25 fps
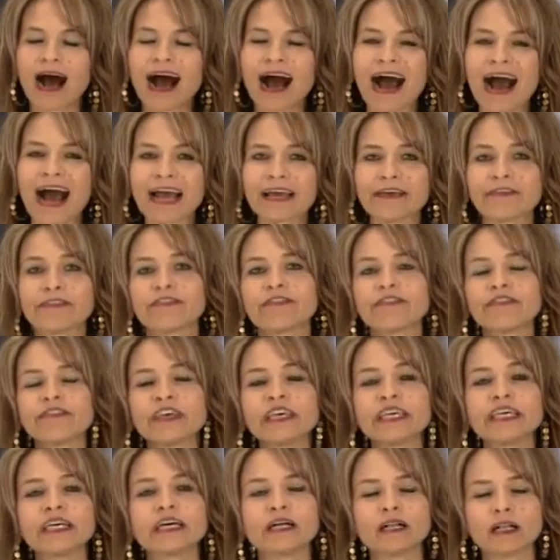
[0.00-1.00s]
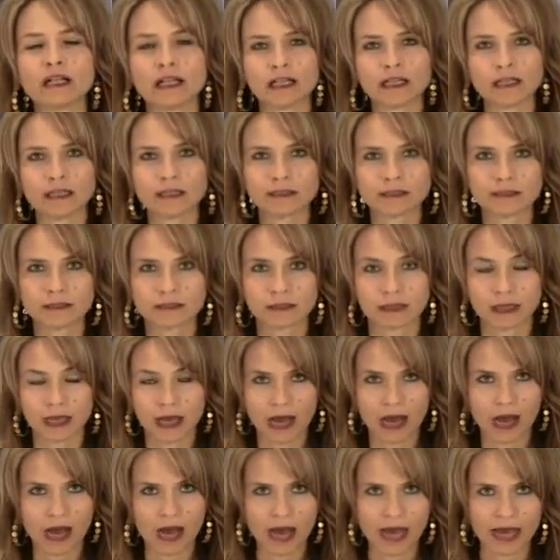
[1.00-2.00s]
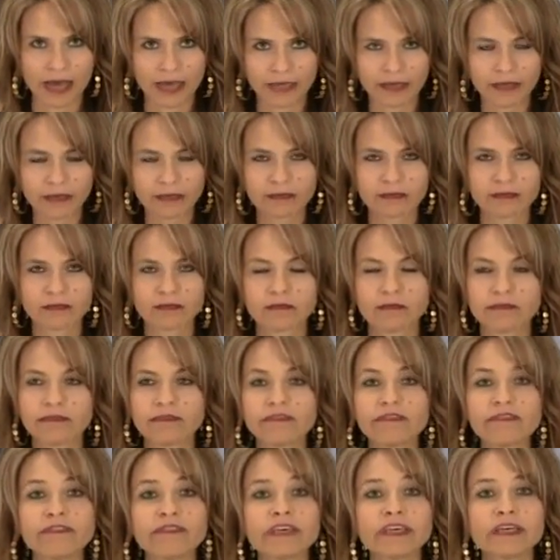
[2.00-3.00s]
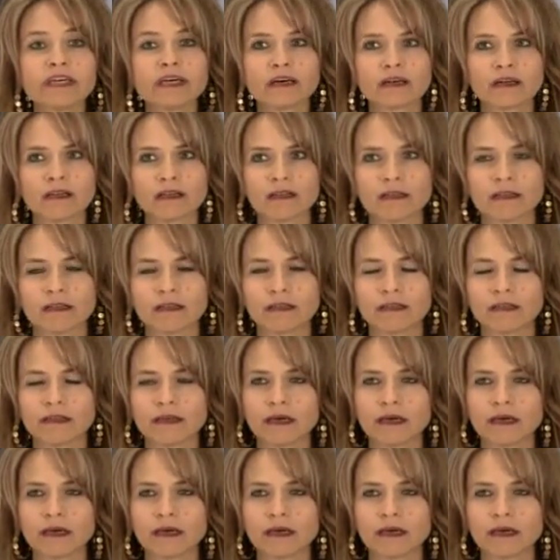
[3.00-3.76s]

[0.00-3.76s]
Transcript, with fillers: I feel, I feel